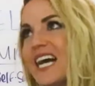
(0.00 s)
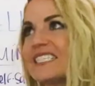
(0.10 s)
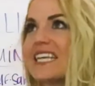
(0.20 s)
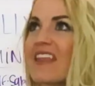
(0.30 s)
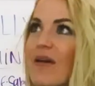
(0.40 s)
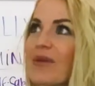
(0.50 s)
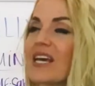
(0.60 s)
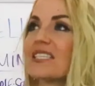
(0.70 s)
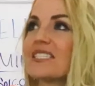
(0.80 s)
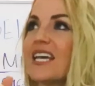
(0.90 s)
I say that
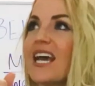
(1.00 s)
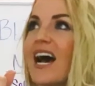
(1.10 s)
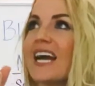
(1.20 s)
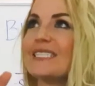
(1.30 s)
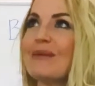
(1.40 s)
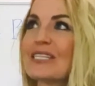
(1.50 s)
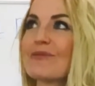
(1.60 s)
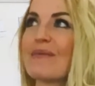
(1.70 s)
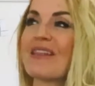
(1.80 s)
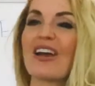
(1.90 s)
because I speak to
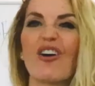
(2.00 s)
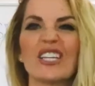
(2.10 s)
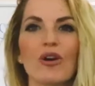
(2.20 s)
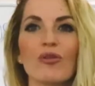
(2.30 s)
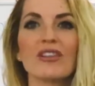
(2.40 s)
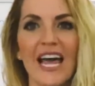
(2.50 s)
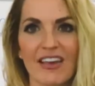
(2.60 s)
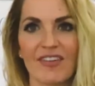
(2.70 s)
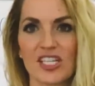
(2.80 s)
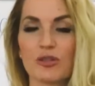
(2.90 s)
women and they go, I don't like
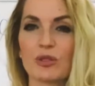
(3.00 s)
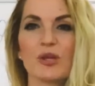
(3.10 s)
vegetables.